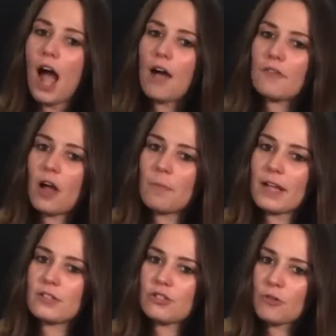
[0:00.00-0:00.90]
I've got
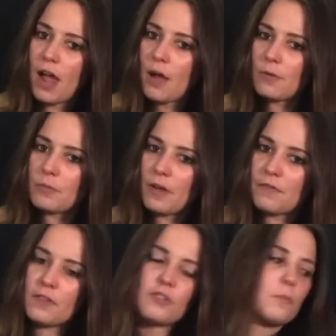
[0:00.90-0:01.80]
my Strat with my
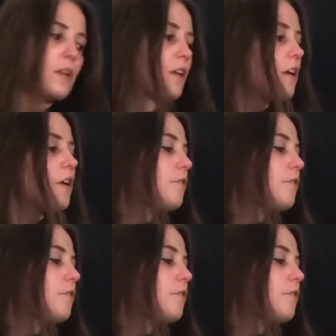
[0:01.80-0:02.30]
Fishman